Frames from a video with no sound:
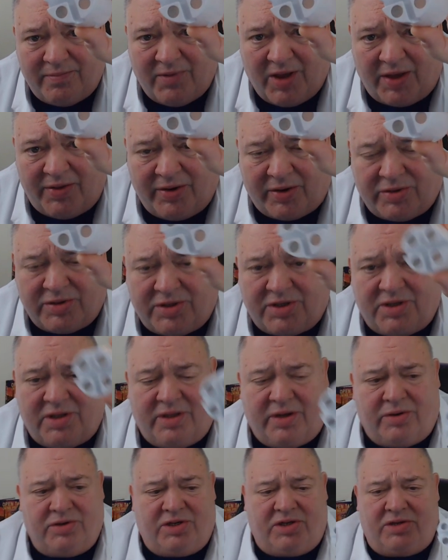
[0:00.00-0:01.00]

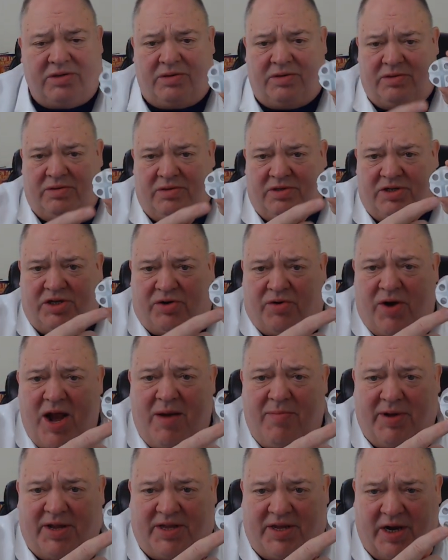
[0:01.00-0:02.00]
there's
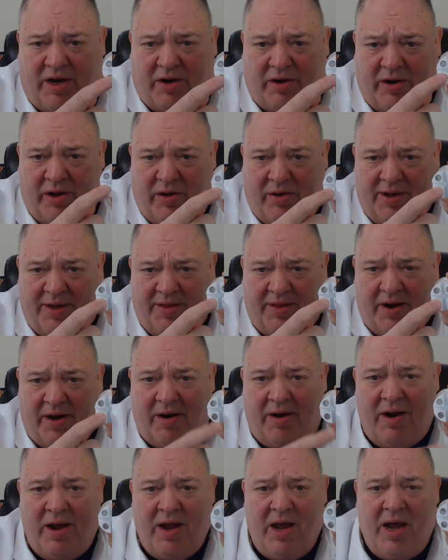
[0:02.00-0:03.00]
screen material in
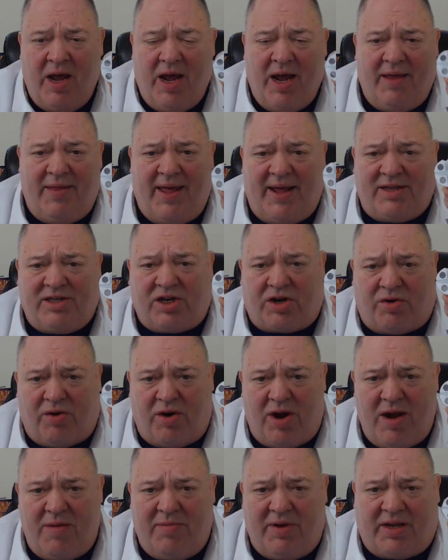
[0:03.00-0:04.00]
there. And that
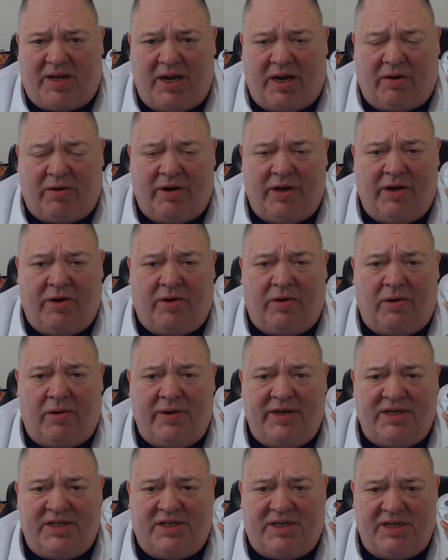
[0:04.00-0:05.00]
screen
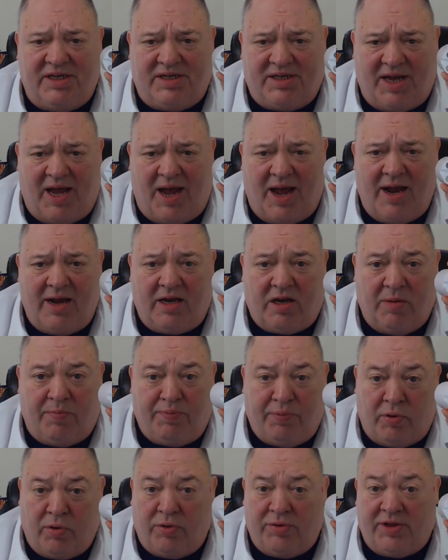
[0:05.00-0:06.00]
material is designed to
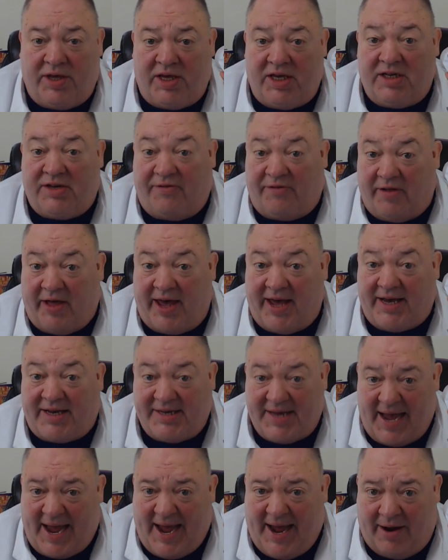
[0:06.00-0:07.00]
pull these
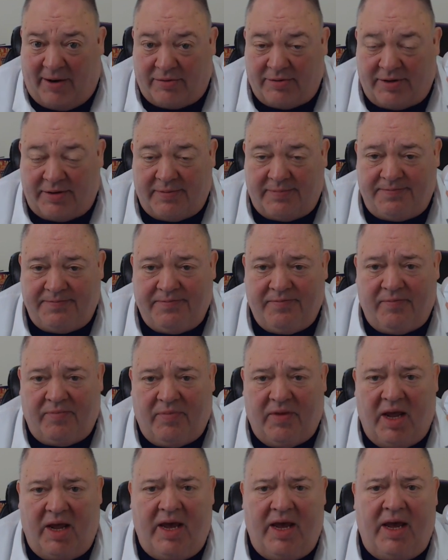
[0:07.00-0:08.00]
flakes out.
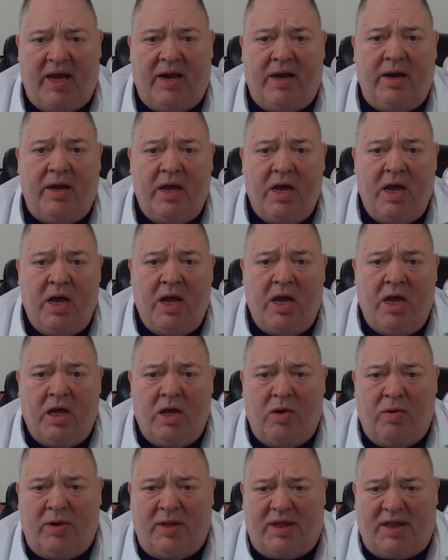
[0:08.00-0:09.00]
And
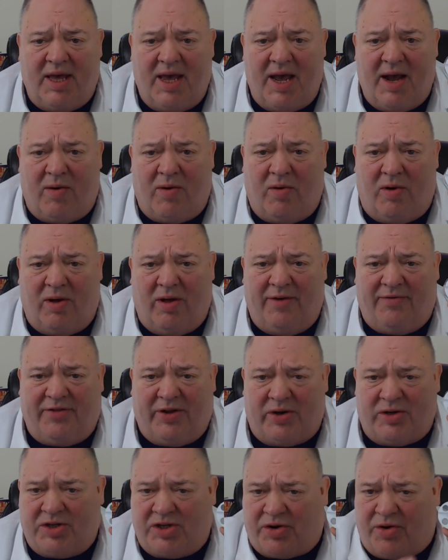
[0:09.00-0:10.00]
you would think, well, if
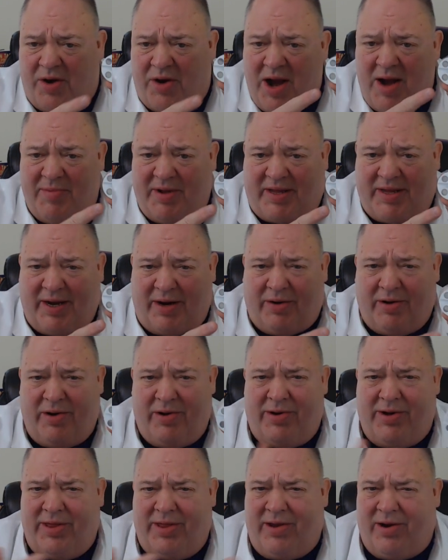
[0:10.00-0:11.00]
there's screen
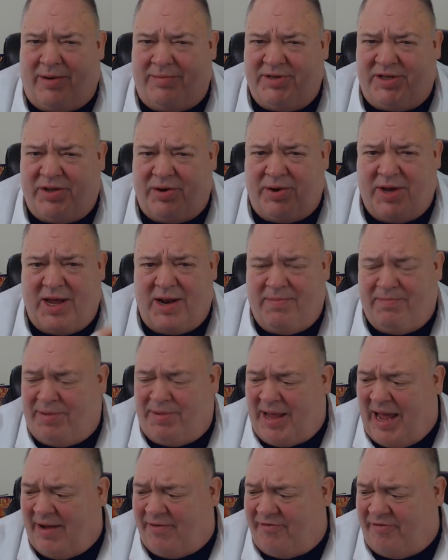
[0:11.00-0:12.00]
material in there, I'm still getting
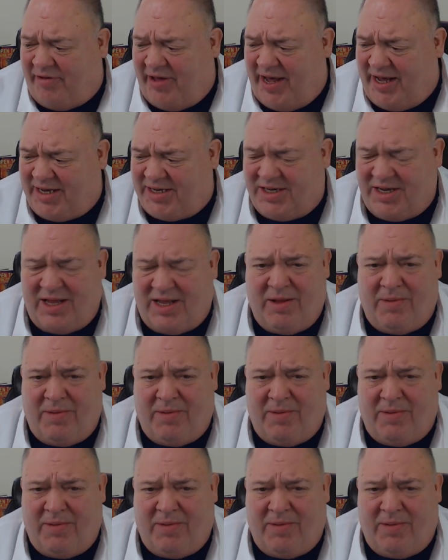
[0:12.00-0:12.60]
black flakes in the